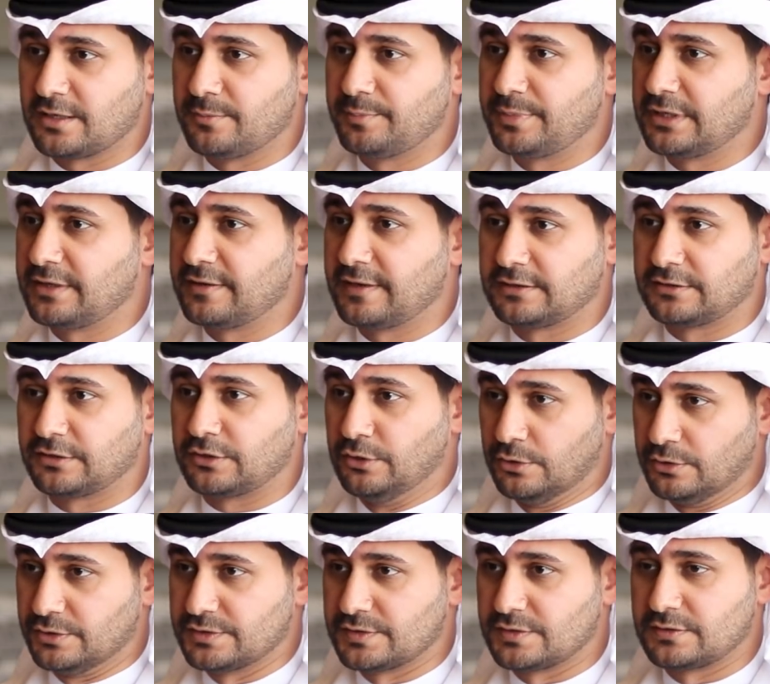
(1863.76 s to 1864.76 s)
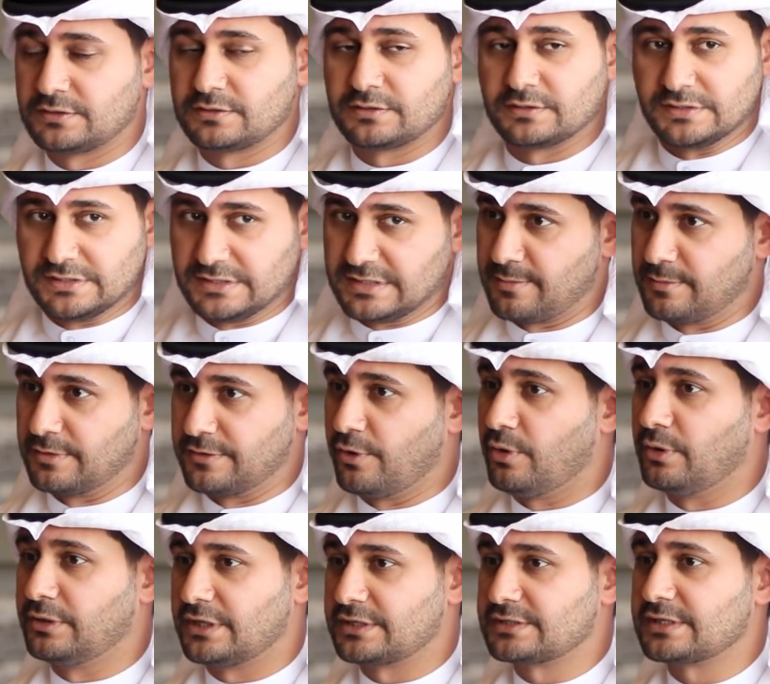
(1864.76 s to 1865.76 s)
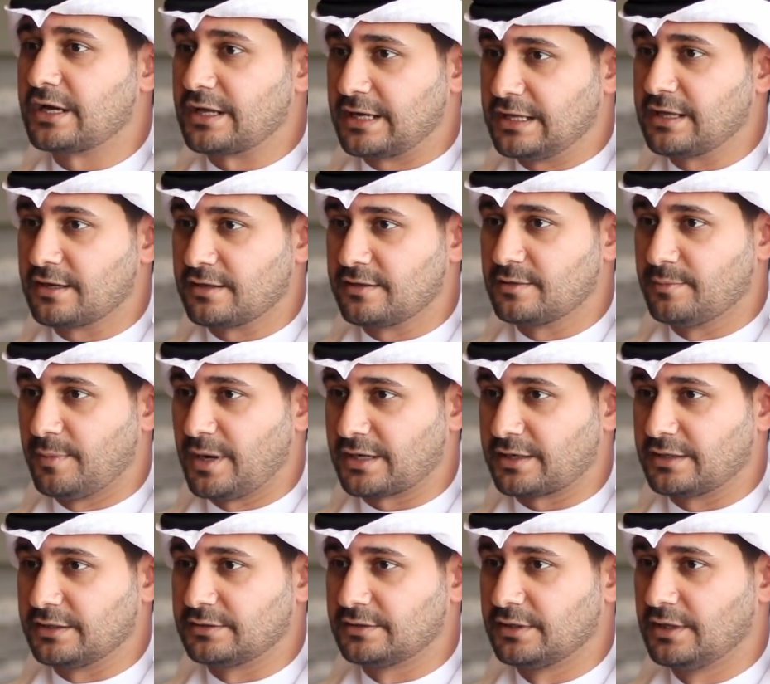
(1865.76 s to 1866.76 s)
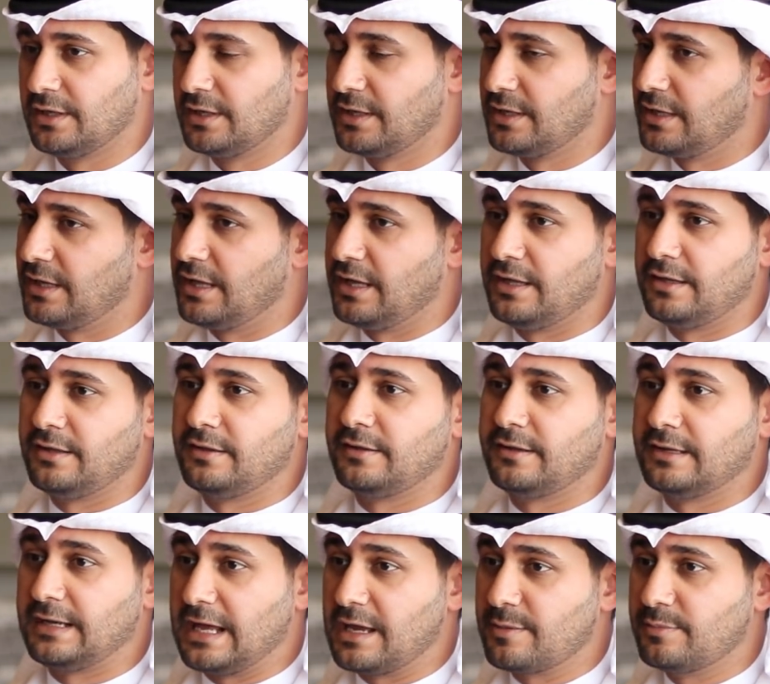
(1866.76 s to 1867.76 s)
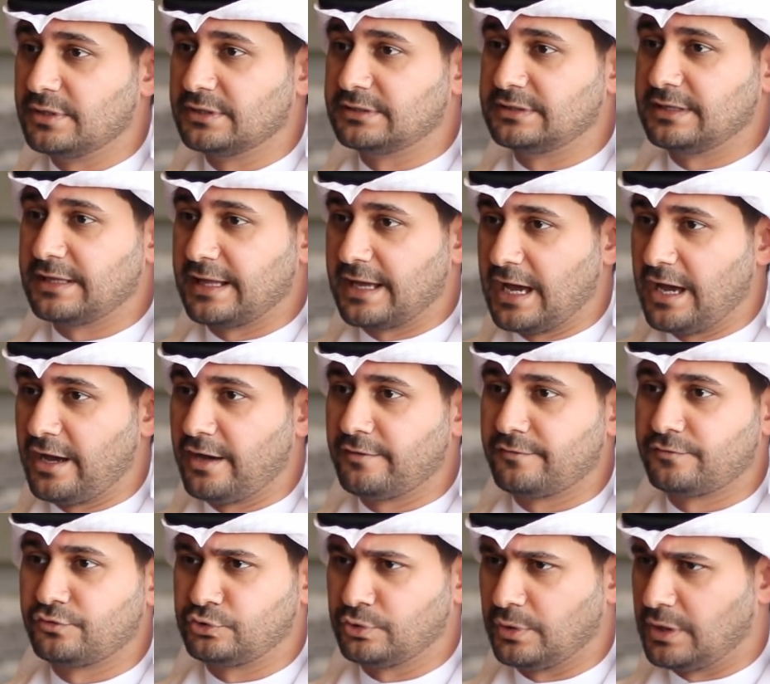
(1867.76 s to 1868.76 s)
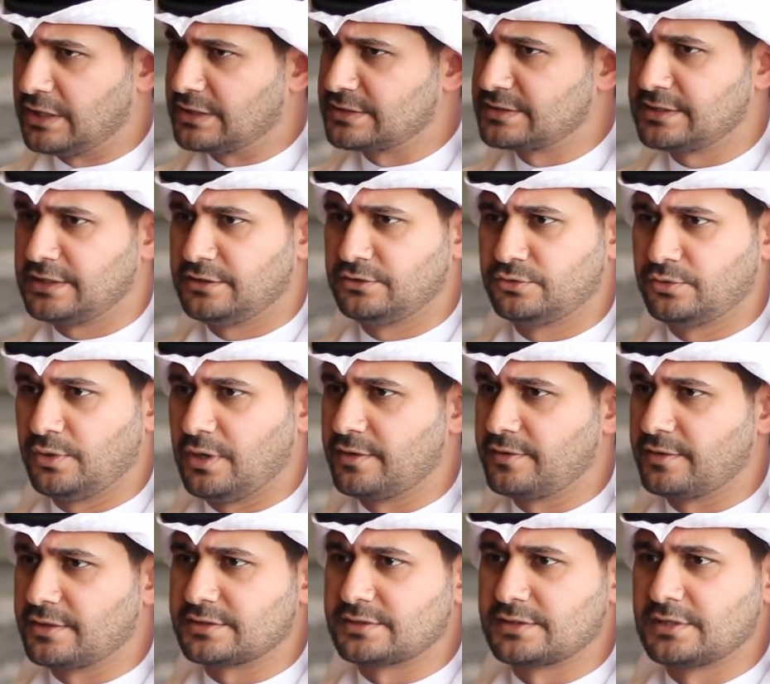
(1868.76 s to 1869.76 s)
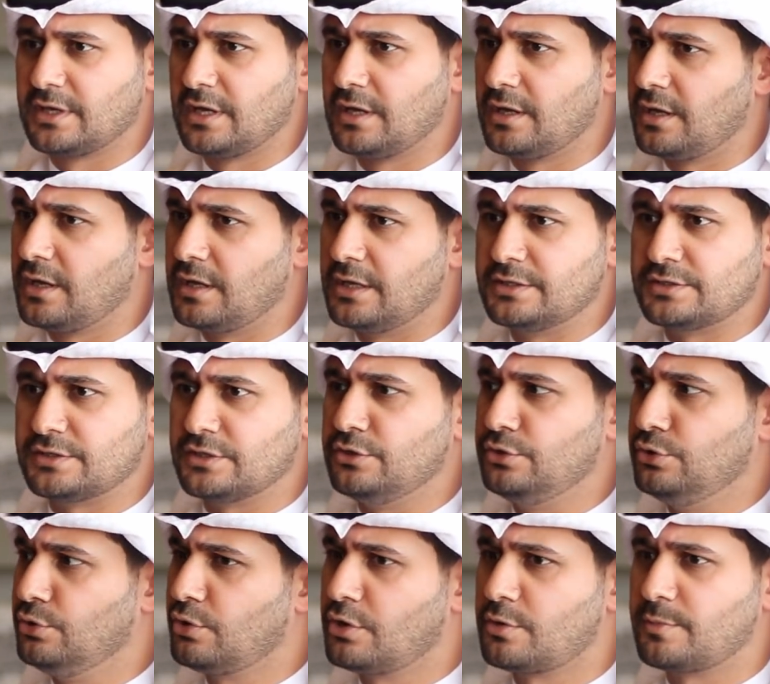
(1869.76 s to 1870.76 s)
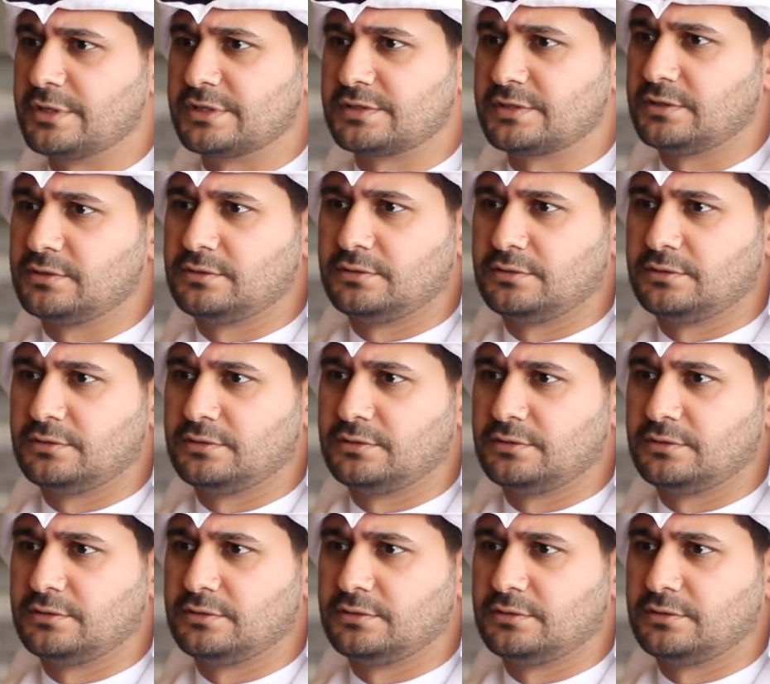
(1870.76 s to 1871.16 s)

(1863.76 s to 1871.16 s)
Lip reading: a company that closed. The owners are here in the market, and the liability they have to us and to others is enormous.